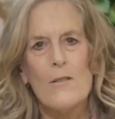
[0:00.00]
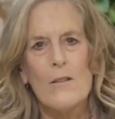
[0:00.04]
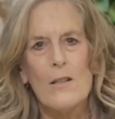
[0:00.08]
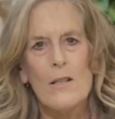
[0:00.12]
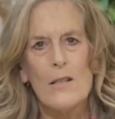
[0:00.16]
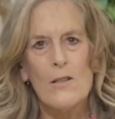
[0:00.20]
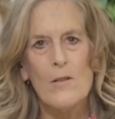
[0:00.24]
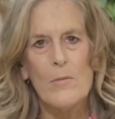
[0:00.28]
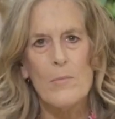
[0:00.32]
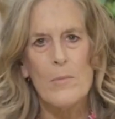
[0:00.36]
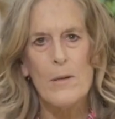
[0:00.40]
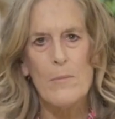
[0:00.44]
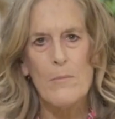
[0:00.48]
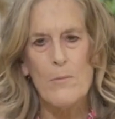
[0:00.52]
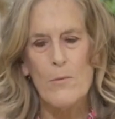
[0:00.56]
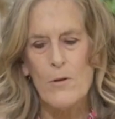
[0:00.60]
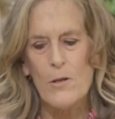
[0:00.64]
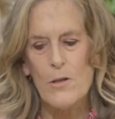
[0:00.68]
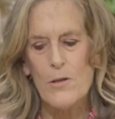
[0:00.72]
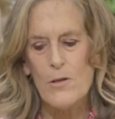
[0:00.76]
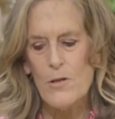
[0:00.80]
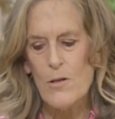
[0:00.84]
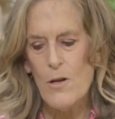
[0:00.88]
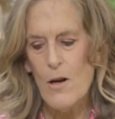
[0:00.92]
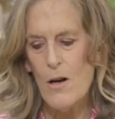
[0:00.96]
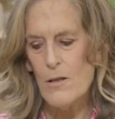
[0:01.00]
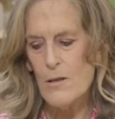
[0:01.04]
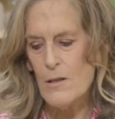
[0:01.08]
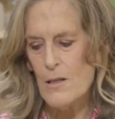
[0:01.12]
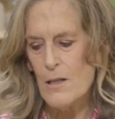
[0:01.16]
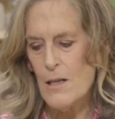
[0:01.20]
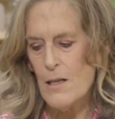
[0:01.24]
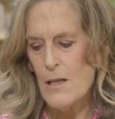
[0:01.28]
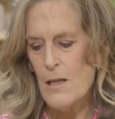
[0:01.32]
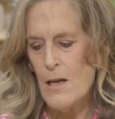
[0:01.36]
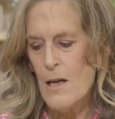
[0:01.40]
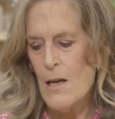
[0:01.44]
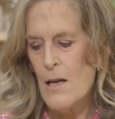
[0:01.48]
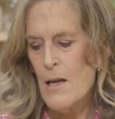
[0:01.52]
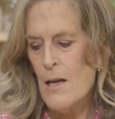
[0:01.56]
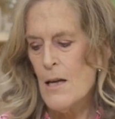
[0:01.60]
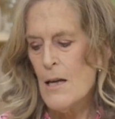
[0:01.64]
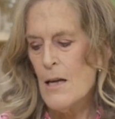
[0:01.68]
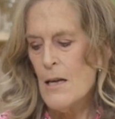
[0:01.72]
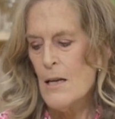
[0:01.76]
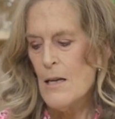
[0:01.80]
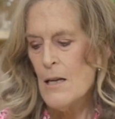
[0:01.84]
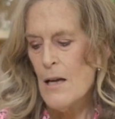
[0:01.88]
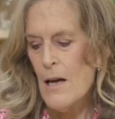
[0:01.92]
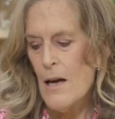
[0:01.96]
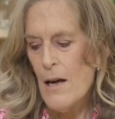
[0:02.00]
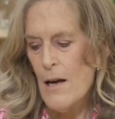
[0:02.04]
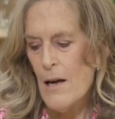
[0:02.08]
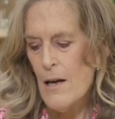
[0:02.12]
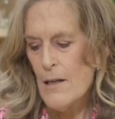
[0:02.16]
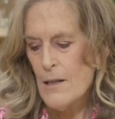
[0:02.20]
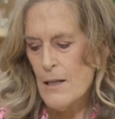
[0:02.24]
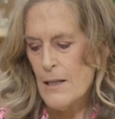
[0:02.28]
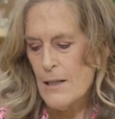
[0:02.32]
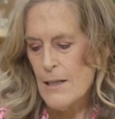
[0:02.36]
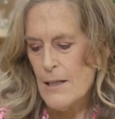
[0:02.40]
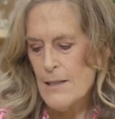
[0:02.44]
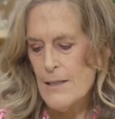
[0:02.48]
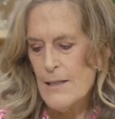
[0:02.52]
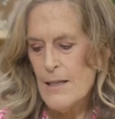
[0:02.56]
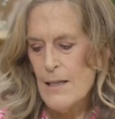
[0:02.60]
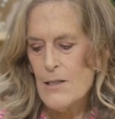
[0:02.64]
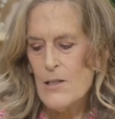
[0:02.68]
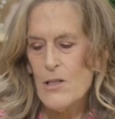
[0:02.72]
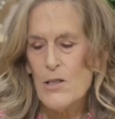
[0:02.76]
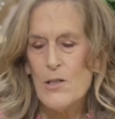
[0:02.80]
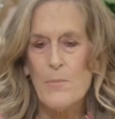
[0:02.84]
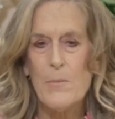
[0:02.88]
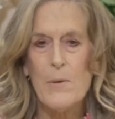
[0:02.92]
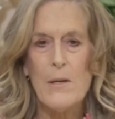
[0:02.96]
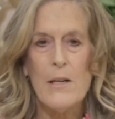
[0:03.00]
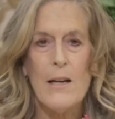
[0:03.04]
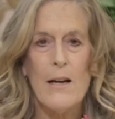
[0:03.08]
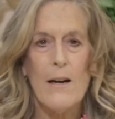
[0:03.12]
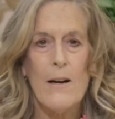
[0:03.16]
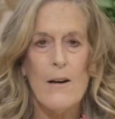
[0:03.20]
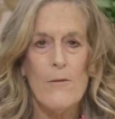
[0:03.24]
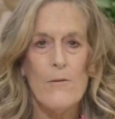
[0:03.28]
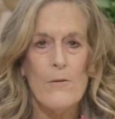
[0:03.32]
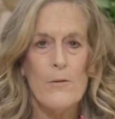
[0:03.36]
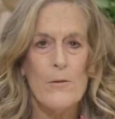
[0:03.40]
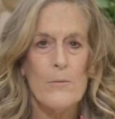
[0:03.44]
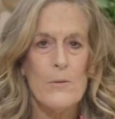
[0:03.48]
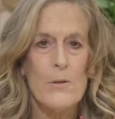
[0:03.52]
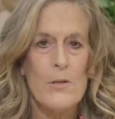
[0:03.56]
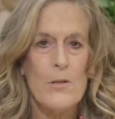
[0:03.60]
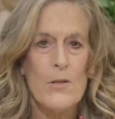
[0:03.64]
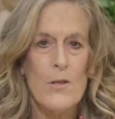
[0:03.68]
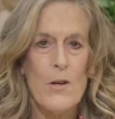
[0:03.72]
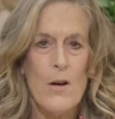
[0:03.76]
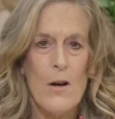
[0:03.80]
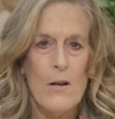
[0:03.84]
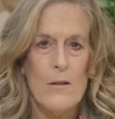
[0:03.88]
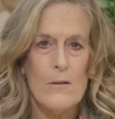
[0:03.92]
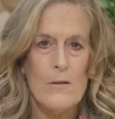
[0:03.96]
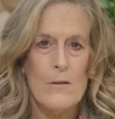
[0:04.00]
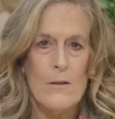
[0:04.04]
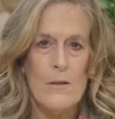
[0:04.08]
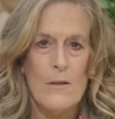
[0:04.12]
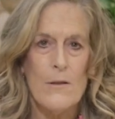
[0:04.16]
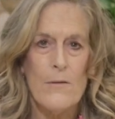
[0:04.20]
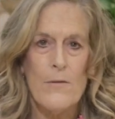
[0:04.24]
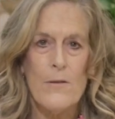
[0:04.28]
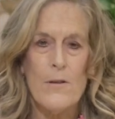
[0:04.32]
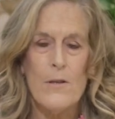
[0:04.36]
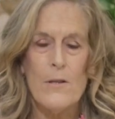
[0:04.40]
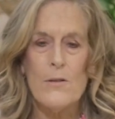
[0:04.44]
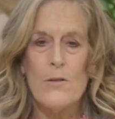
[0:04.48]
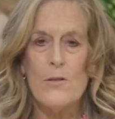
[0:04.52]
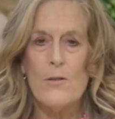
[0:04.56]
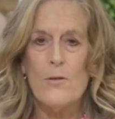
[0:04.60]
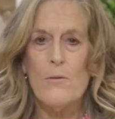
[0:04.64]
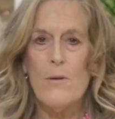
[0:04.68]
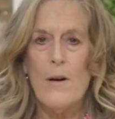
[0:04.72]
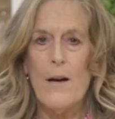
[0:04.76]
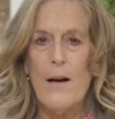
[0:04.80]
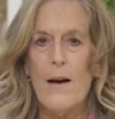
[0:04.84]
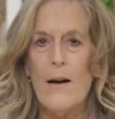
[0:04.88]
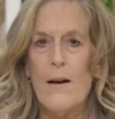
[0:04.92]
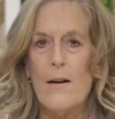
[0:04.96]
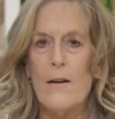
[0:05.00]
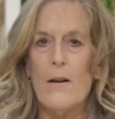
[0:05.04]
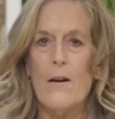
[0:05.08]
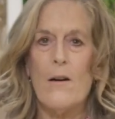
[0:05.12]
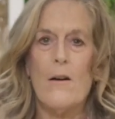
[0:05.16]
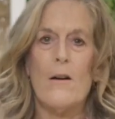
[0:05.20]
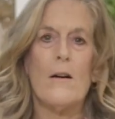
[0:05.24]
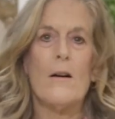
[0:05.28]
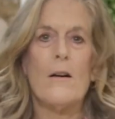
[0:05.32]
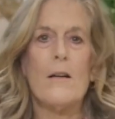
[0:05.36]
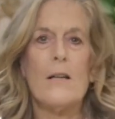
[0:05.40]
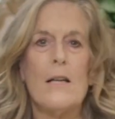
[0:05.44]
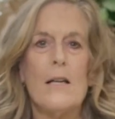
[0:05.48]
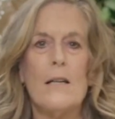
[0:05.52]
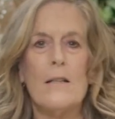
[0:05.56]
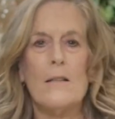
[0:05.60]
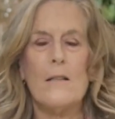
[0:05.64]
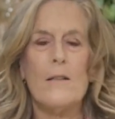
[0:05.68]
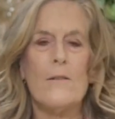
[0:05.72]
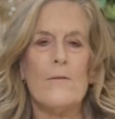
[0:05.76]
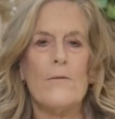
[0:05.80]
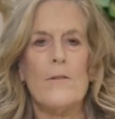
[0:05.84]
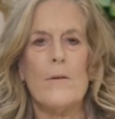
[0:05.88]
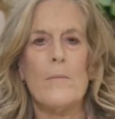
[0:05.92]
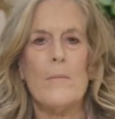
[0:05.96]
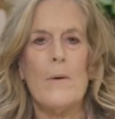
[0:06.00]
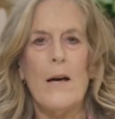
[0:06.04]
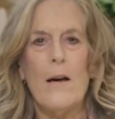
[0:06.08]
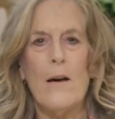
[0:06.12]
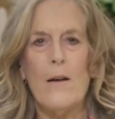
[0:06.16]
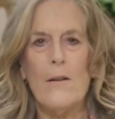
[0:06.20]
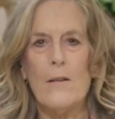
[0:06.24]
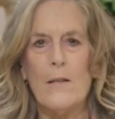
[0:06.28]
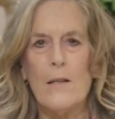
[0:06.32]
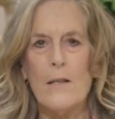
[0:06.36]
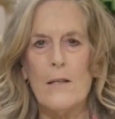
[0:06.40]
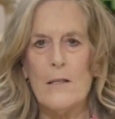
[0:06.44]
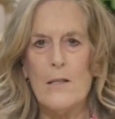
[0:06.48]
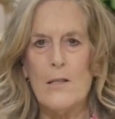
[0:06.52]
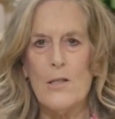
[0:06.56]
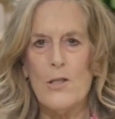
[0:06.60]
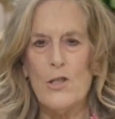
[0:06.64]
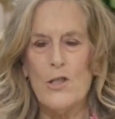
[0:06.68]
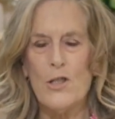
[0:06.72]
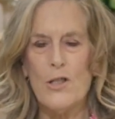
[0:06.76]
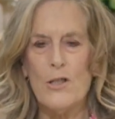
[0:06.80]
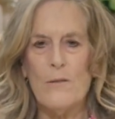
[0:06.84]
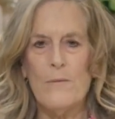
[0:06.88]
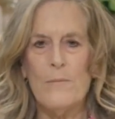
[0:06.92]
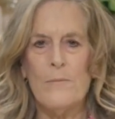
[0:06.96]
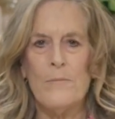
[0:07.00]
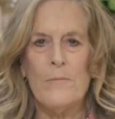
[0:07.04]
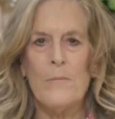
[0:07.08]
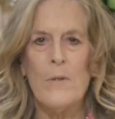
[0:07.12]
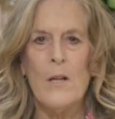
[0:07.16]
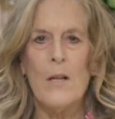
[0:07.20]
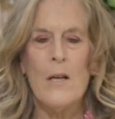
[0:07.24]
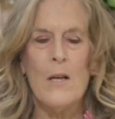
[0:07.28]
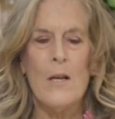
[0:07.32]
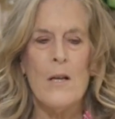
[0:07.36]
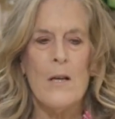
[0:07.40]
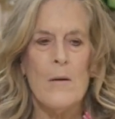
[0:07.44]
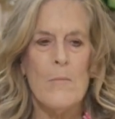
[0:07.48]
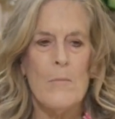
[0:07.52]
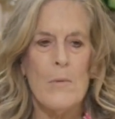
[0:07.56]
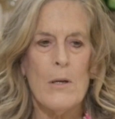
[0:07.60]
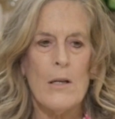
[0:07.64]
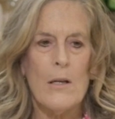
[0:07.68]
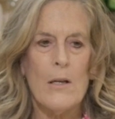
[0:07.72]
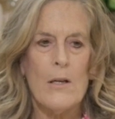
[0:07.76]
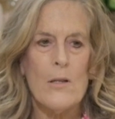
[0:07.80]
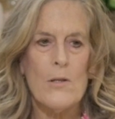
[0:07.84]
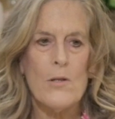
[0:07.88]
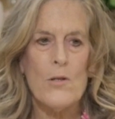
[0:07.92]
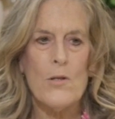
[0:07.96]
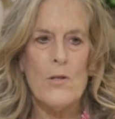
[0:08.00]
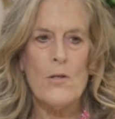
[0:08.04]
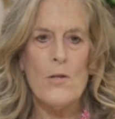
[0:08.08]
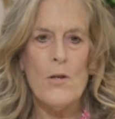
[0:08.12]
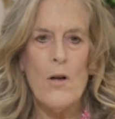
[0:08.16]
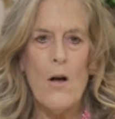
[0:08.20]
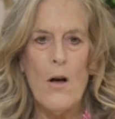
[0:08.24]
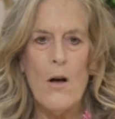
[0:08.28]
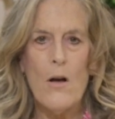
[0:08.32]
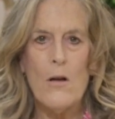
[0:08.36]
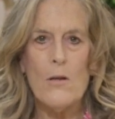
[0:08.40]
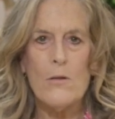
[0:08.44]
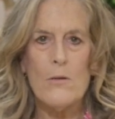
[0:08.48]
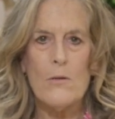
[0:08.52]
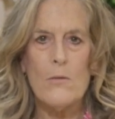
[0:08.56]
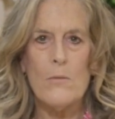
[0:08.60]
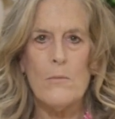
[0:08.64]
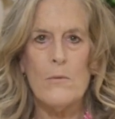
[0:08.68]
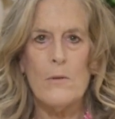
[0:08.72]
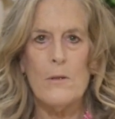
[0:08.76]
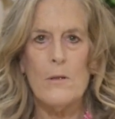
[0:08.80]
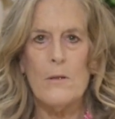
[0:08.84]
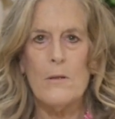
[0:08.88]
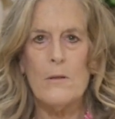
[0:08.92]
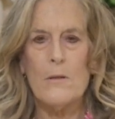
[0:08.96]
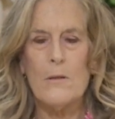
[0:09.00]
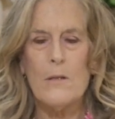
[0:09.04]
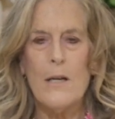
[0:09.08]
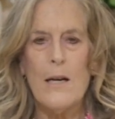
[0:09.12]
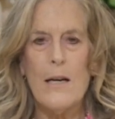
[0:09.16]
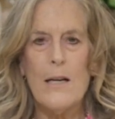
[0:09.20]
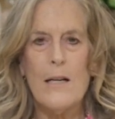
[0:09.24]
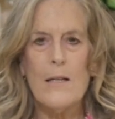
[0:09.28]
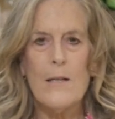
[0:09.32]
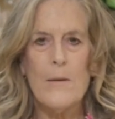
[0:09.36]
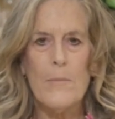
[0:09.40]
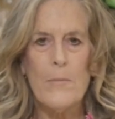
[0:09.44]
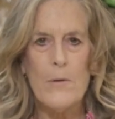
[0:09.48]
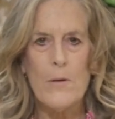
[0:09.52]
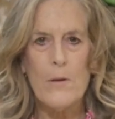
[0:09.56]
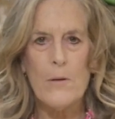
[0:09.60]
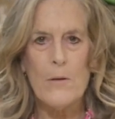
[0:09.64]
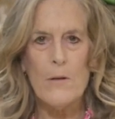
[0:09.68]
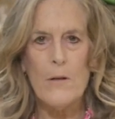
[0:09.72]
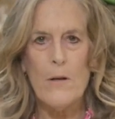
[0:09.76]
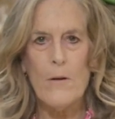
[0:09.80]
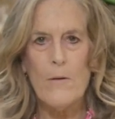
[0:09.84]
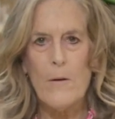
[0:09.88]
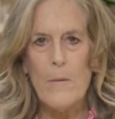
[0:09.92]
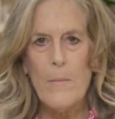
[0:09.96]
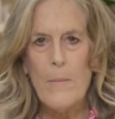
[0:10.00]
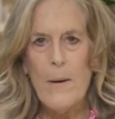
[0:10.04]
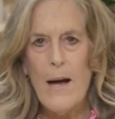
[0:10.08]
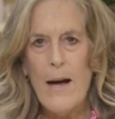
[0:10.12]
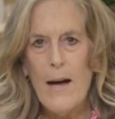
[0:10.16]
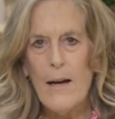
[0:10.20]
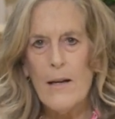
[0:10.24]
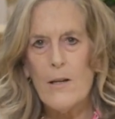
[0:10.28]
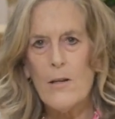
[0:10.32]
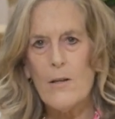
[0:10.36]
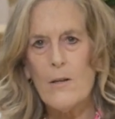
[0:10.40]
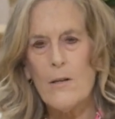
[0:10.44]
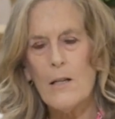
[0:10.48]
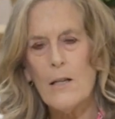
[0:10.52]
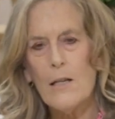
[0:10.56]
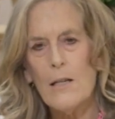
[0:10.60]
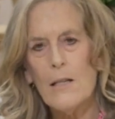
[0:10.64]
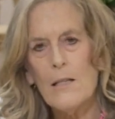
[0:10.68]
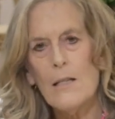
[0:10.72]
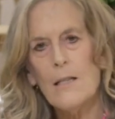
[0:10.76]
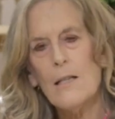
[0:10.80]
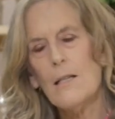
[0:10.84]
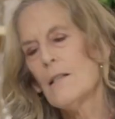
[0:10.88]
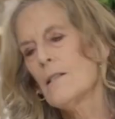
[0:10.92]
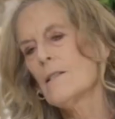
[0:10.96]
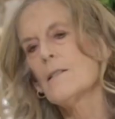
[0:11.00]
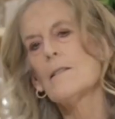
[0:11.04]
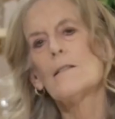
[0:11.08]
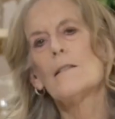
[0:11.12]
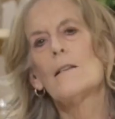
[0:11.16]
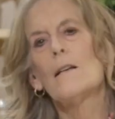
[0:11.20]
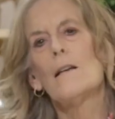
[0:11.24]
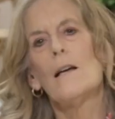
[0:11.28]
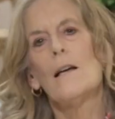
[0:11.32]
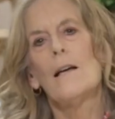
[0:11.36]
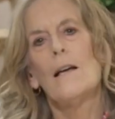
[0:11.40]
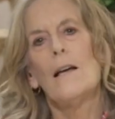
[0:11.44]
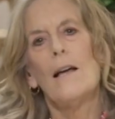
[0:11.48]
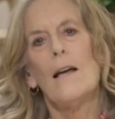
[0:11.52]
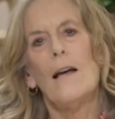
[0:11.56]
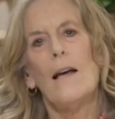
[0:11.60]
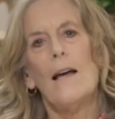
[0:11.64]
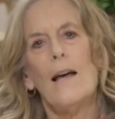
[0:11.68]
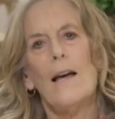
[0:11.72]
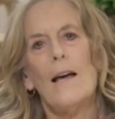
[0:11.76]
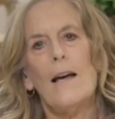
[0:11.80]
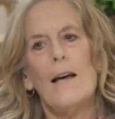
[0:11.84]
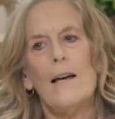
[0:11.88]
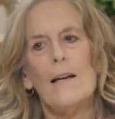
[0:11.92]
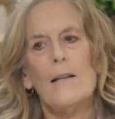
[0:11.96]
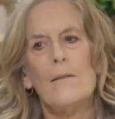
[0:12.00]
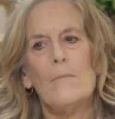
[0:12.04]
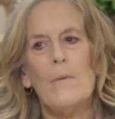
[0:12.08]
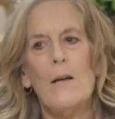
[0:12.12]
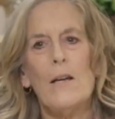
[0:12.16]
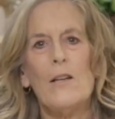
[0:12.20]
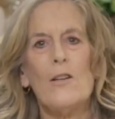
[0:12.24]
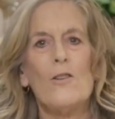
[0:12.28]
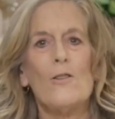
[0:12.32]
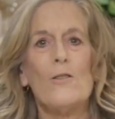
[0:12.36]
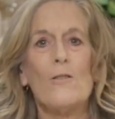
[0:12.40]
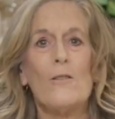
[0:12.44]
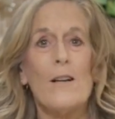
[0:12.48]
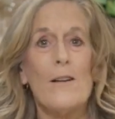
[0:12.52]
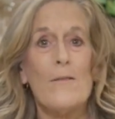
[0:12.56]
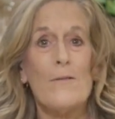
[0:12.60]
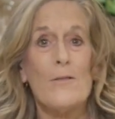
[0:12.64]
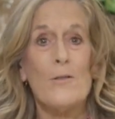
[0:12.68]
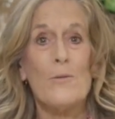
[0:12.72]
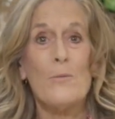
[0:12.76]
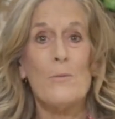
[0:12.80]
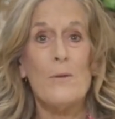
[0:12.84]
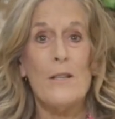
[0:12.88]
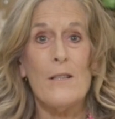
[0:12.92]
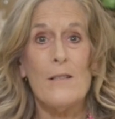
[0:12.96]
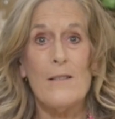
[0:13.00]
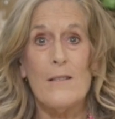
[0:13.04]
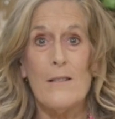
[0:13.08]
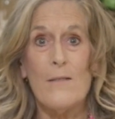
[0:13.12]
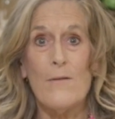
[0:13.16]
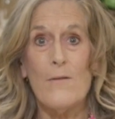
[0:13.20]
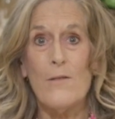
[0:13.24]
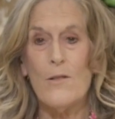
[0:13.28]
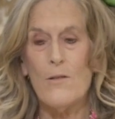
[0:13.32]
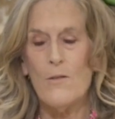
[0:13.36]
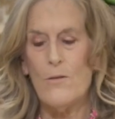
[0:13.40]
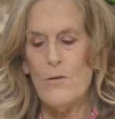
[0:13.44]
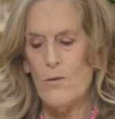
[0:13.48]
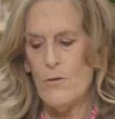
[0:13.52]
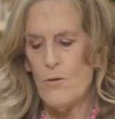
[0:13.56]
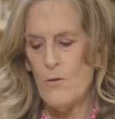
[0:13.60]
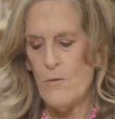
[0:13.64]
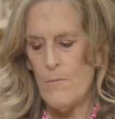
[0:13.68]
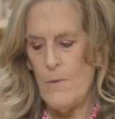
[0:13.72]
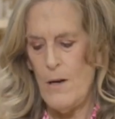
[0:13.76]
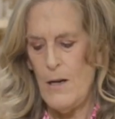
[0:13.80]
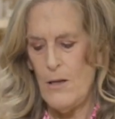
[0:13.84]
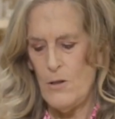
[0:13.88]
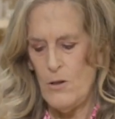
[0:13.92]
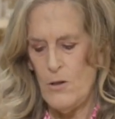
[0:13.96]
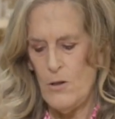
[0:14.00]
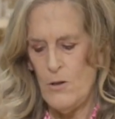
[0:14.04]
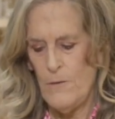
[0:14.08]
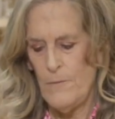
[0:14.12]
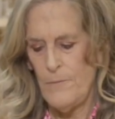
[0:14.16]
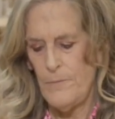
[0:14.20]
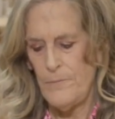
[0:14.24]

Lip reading: little bit more salty, like I said, just be careful with salt if you are healing from a health condition, because salt will tighten up your lower back, your kidneys, and make you crave sweets if you use too much.